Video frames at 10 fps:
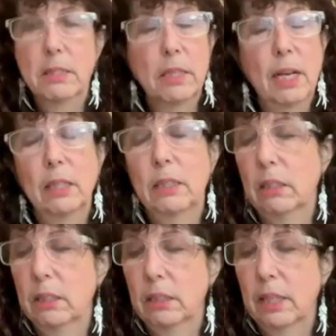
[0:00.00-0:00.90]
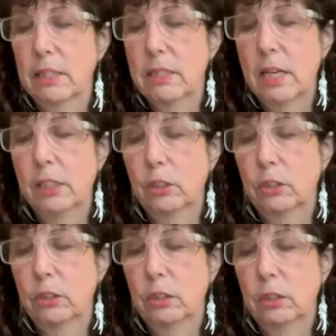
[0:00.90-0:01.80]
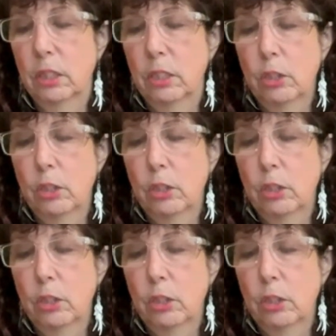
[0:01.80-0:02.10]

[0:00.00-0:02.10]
not a good